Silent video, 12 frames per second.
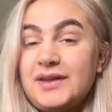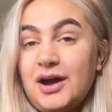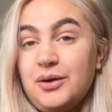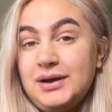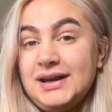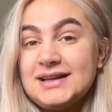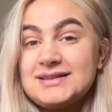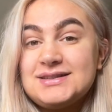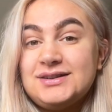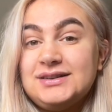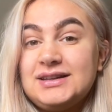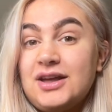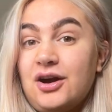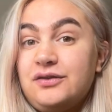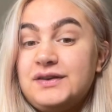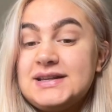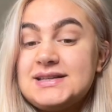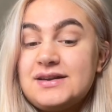Owen has done the
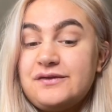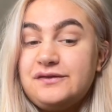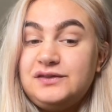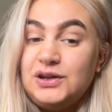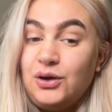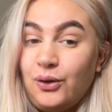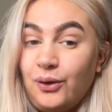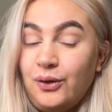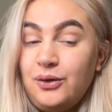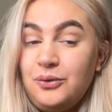office floor.